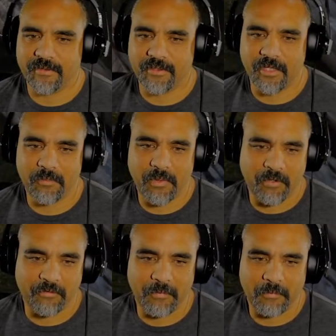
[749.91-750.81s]
going to be
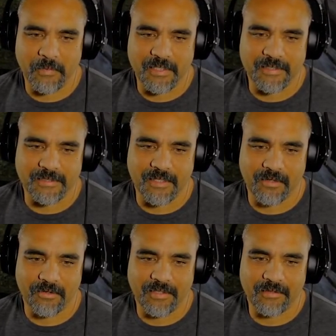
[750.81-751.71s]
perfect, because
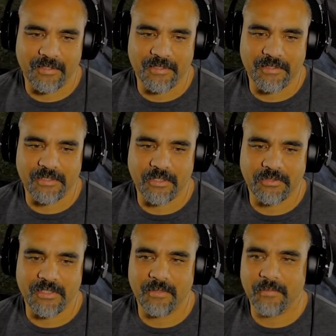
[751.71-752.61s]
I'll get these
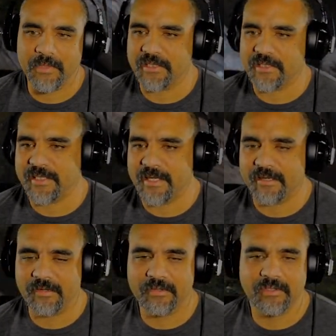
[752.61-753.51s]
ghost images
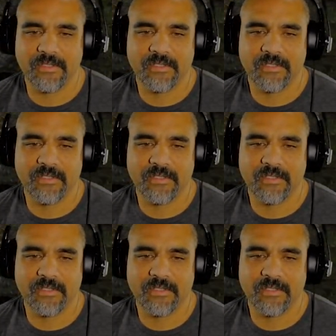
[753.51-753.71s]
down